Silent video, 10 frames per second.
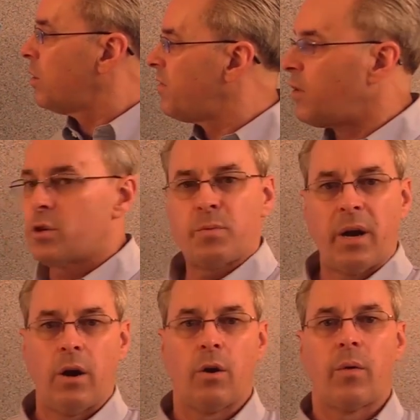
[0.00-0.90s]
the first
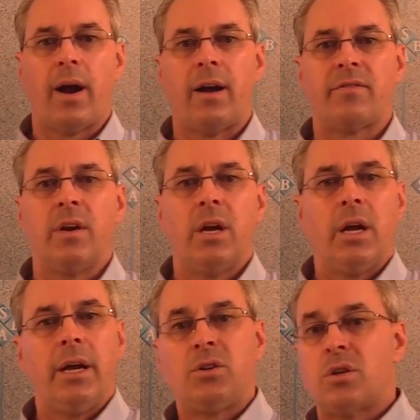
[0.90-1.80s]
paragraph,
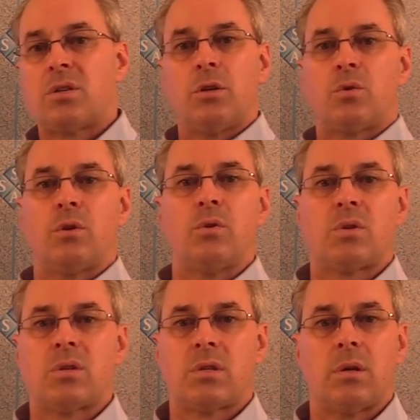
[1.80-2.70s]
it just
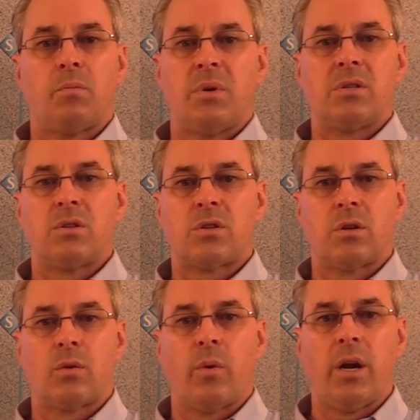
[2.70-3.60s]
introduces the business to
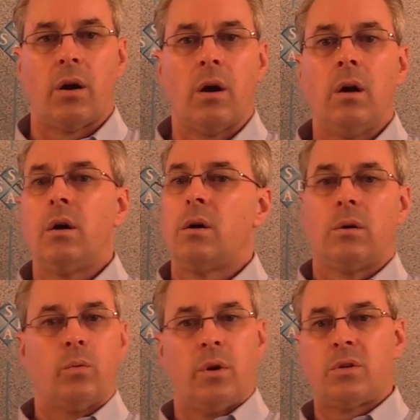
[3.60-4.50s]
the reader.
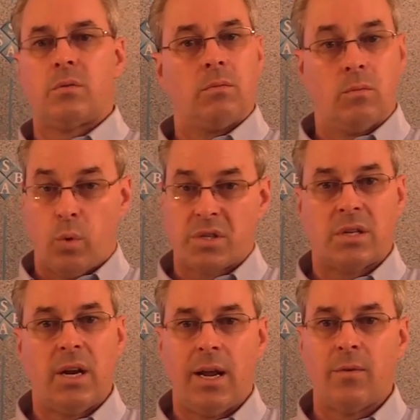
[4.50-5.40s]
What what's
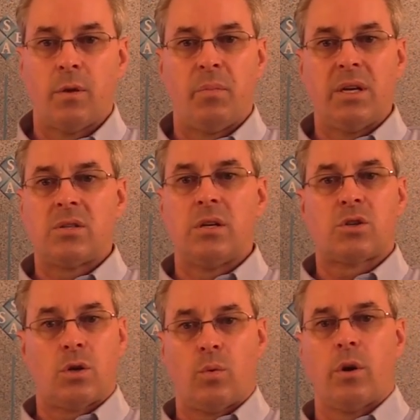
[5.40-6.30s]
the name of the
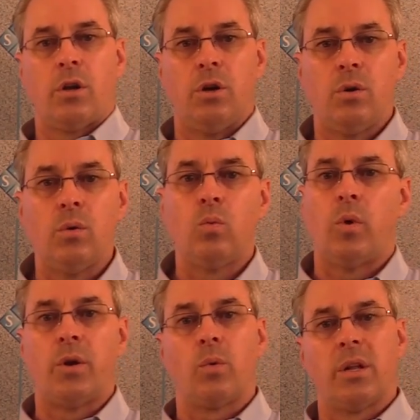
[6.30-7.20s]
business? Who are you?
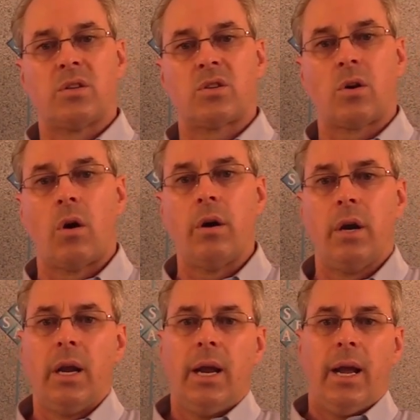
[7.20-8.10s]
When will it
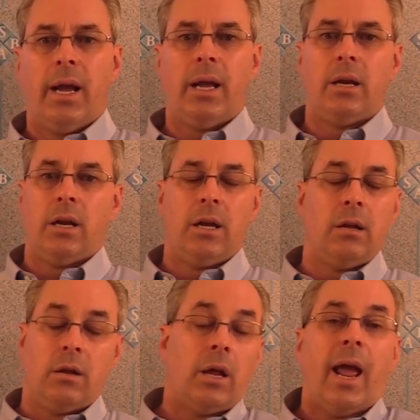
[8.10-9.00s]
start? And
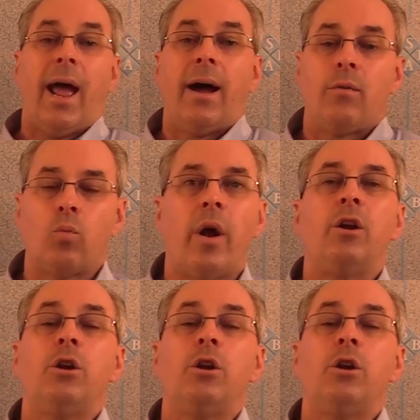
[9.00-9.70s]
when